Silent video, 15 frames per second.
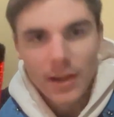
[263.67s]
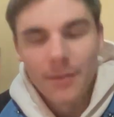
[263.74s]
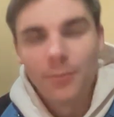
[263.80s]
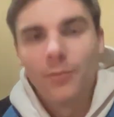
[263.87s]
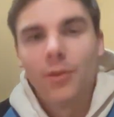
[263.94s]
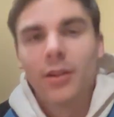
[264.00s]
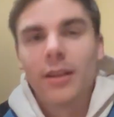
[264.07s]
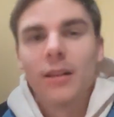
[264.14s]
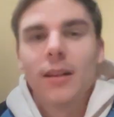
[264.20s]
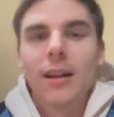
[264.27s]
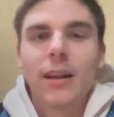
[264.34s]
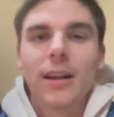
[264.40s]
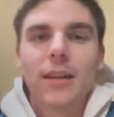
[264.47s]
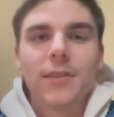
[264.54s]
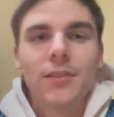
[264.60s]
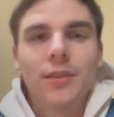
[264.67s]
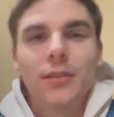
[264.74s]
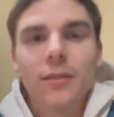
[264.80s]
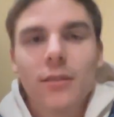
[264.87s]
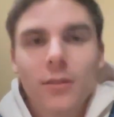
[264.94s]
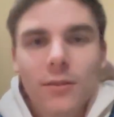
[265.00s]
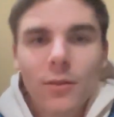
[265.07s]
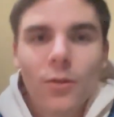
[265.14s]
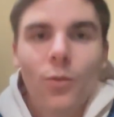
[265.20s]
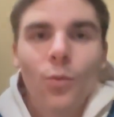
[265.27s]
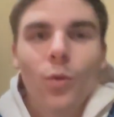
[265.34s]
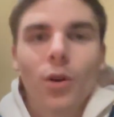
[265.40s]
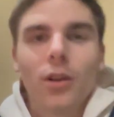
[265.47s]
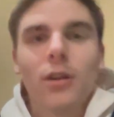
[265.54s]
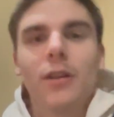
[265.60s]
I'm really glad I got to
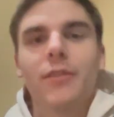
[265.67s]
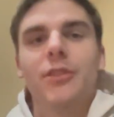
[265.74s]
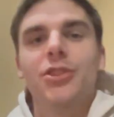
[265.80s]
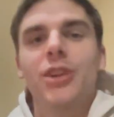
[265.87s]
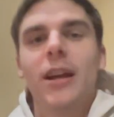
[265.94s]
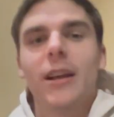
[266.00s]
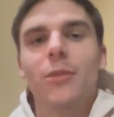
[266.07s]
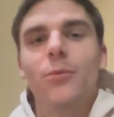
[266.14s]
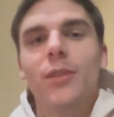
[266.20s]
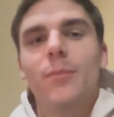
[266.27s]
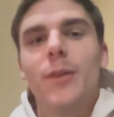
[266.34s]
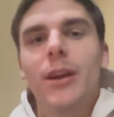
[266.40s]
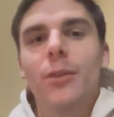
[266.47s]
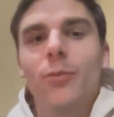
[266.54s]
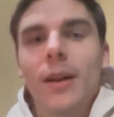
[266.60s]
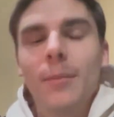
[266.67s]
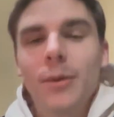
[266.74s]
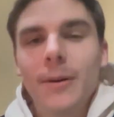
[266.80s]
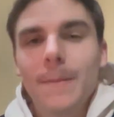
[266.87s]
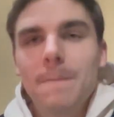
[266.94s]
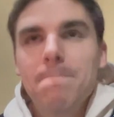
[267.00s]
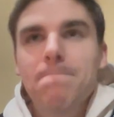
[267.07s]
work on the jacket with my grandma.